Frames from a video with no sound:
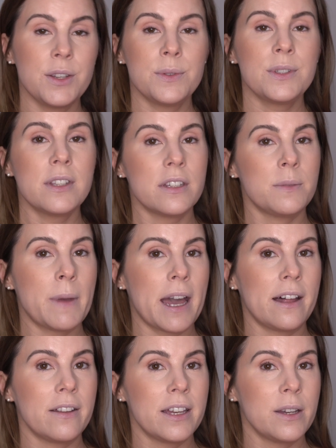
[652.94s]
use this
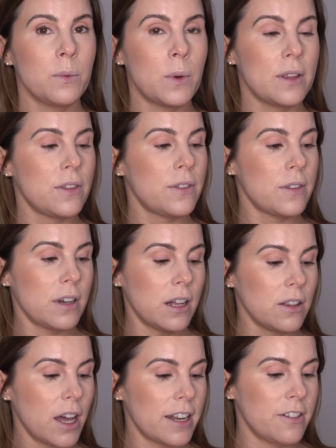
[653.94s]
palette with
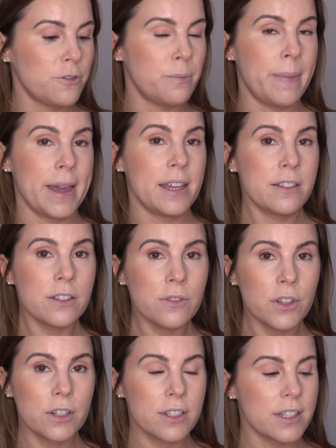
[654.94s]
a lot of base
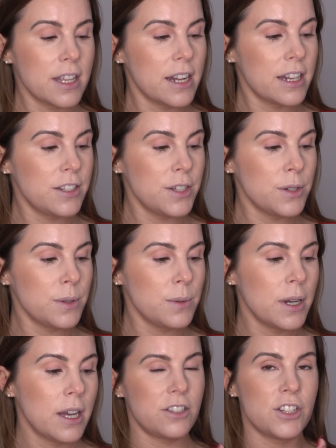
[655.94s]
looks that I
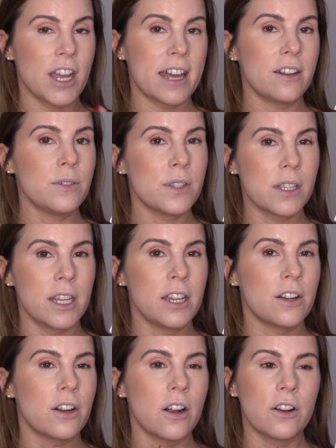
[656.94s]
do. The shadows in
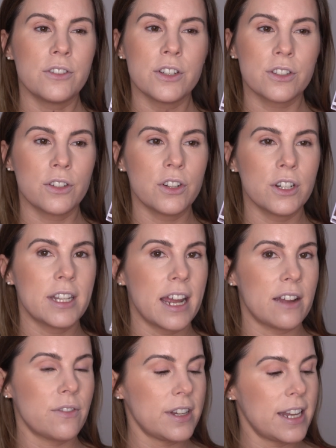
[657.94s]
here are just good
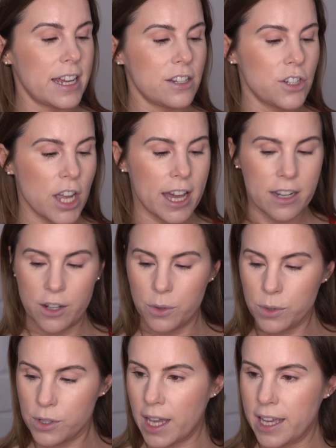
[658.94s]
everyday
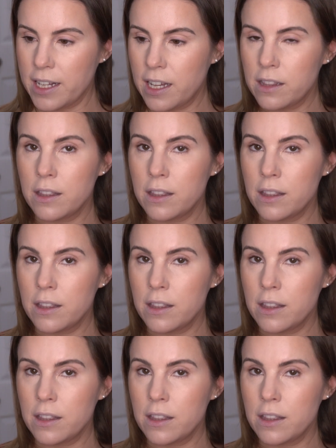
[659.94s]
shadows. And I